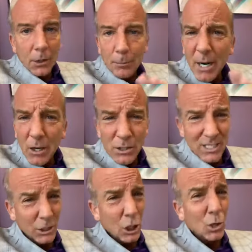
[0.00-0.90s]
are
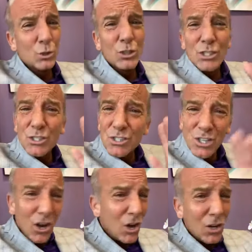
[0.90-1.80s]
parenting coaches,
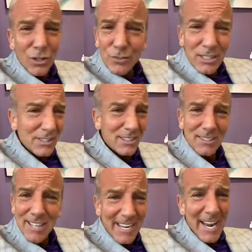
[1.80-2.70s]
all of these
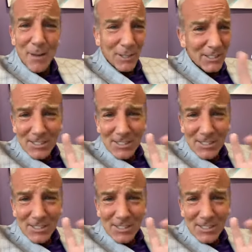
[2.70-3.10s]
dynamics